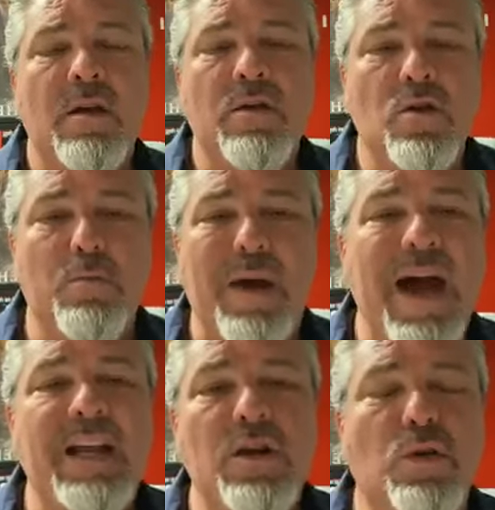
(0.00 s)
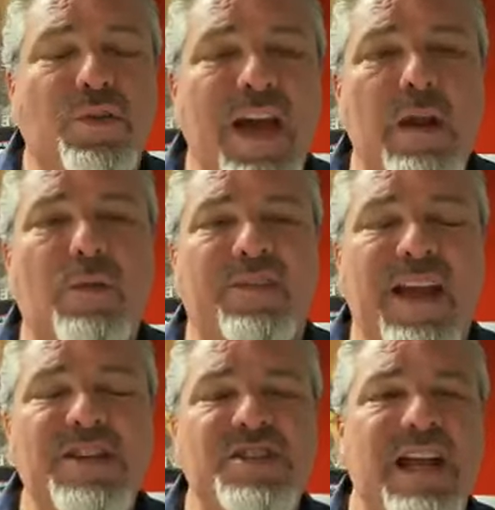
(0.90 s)
your body knows how to
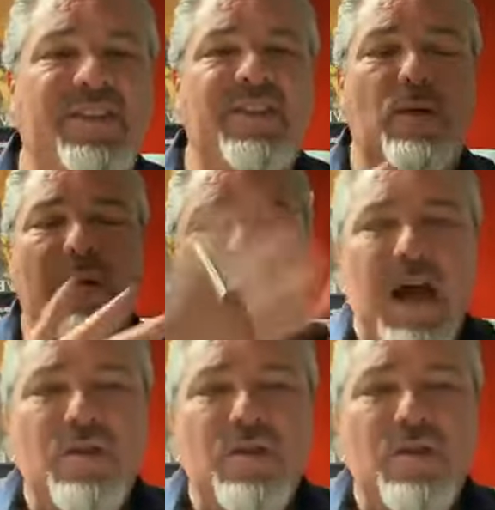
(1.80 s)
digest it without